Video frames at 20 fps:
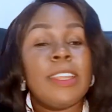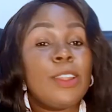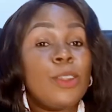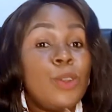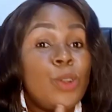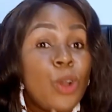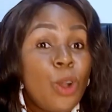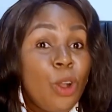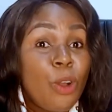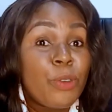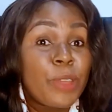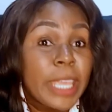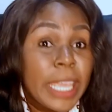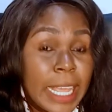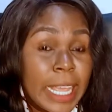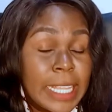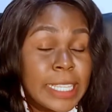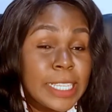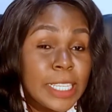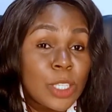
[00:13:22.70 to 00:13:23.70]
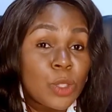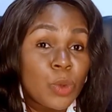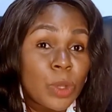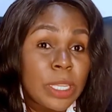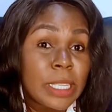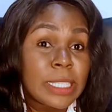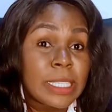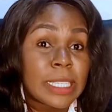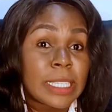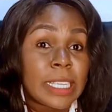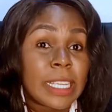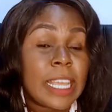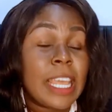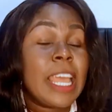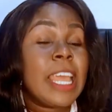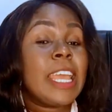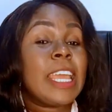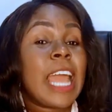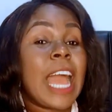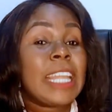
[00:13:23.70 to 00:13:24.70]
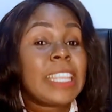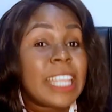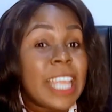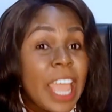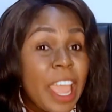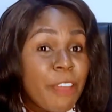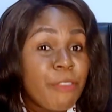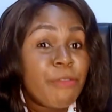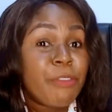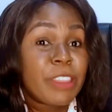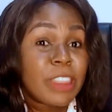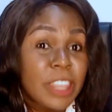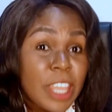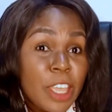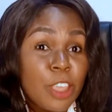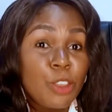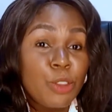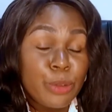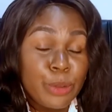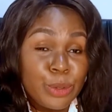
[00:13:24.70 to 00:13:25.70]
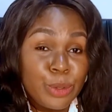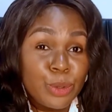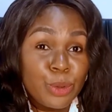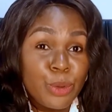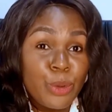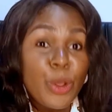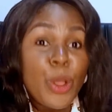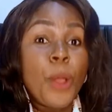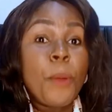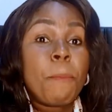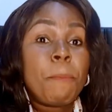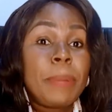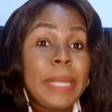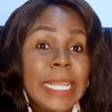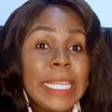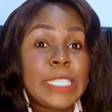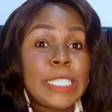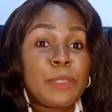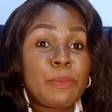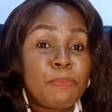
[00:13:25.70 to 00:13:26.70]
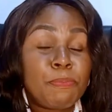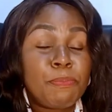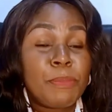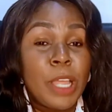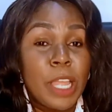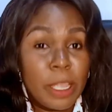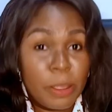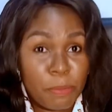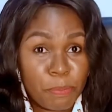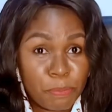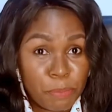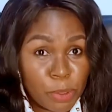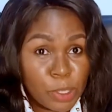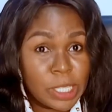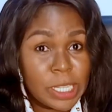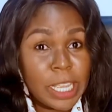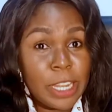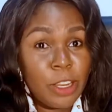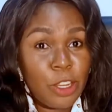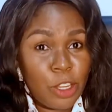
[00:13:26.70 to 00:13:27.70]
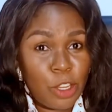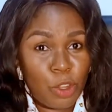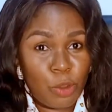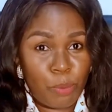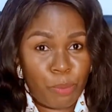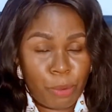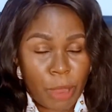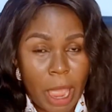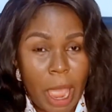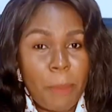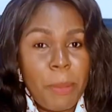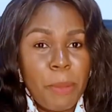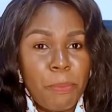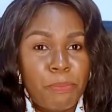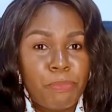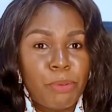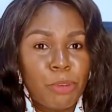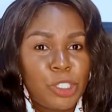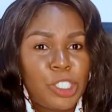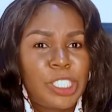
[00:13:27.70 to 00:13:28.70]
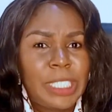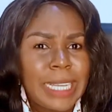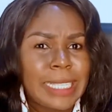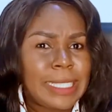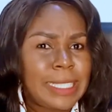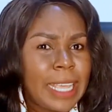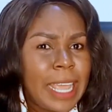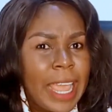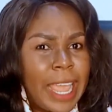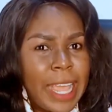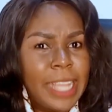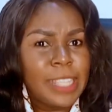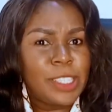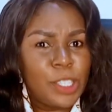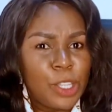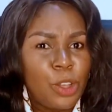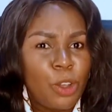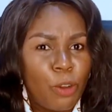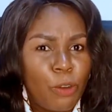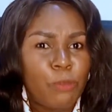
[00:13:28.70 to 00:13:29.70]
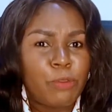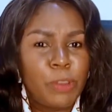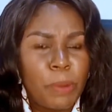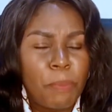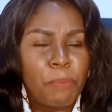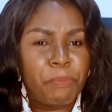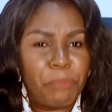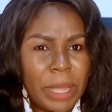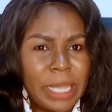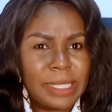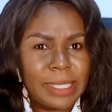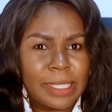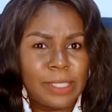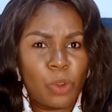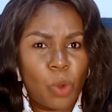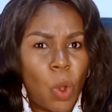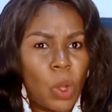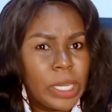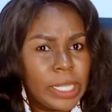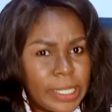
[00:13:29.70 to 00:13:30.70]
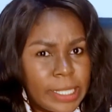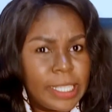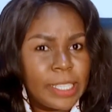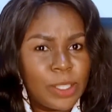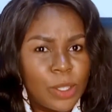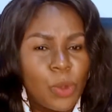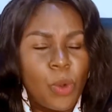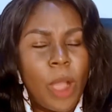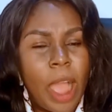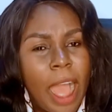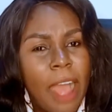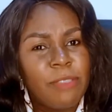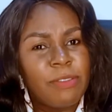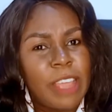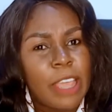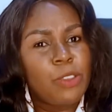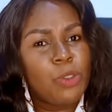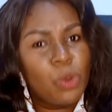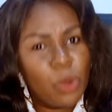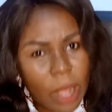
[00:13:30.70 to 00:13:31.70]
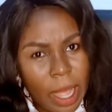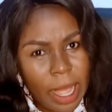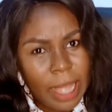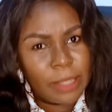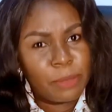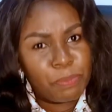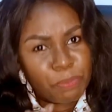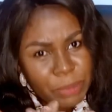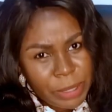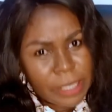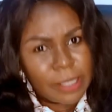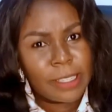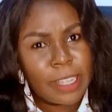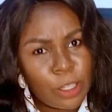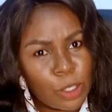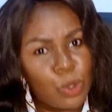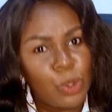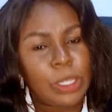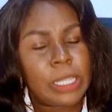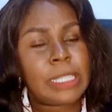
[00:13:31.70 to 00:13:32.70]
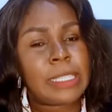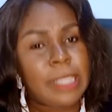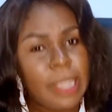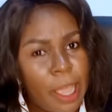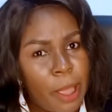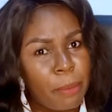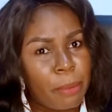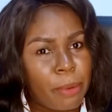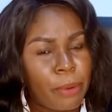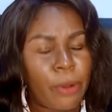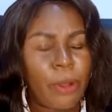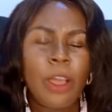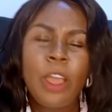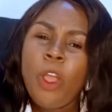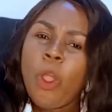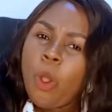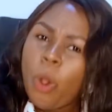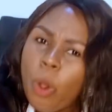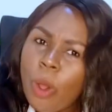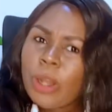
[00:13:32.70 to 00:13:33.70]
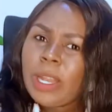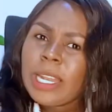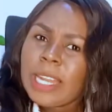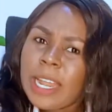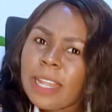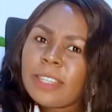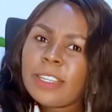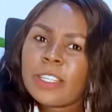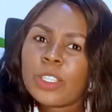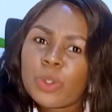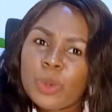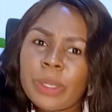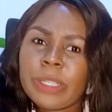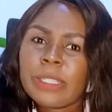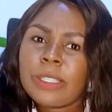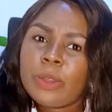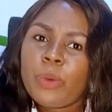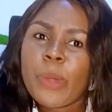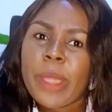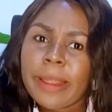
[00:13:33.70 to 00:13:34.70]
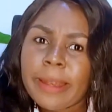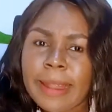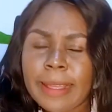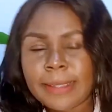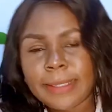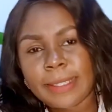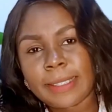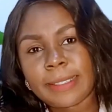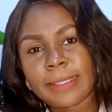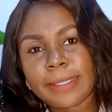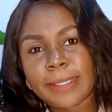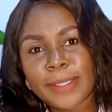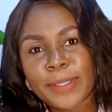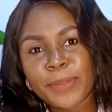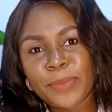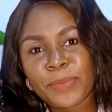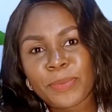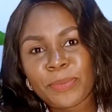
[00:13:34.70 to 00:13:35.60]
The law of 80-20. And everything you do, please project the 80 of the best qualities you have that you can present to the table, other than the 20 weaknesses.